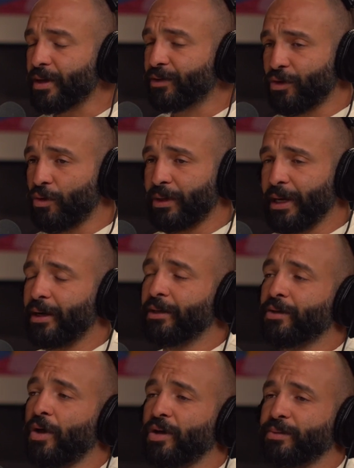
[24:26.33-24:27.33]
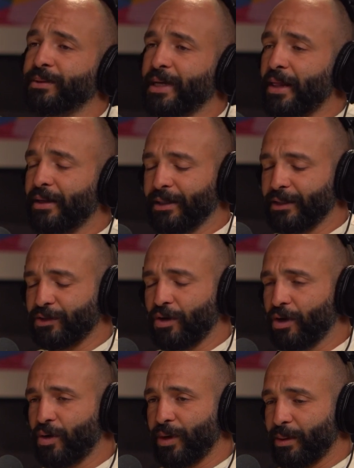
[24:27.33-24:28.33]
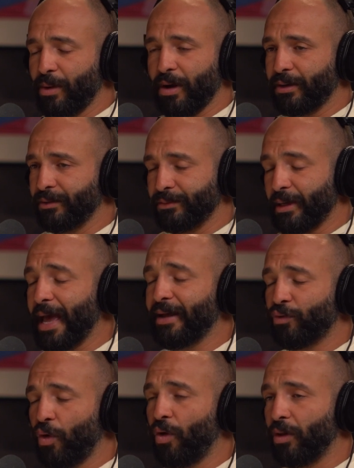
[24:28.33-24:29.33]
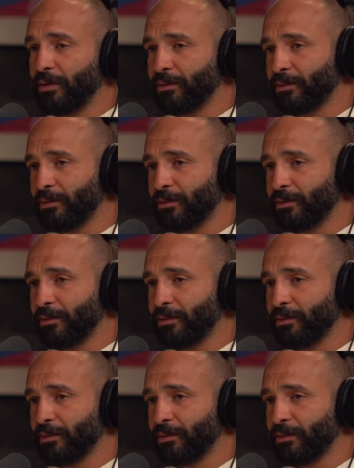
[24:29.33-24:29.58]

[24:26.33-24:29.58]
don't get into hospitality. It's not a quick buck at all.